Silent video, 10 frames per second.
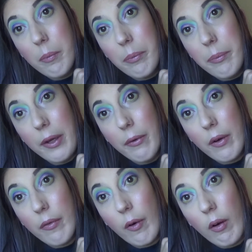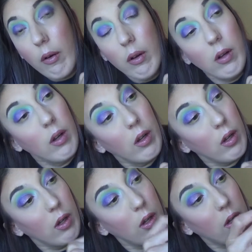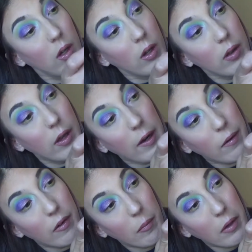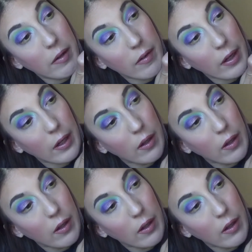Beautiful. That was amazing.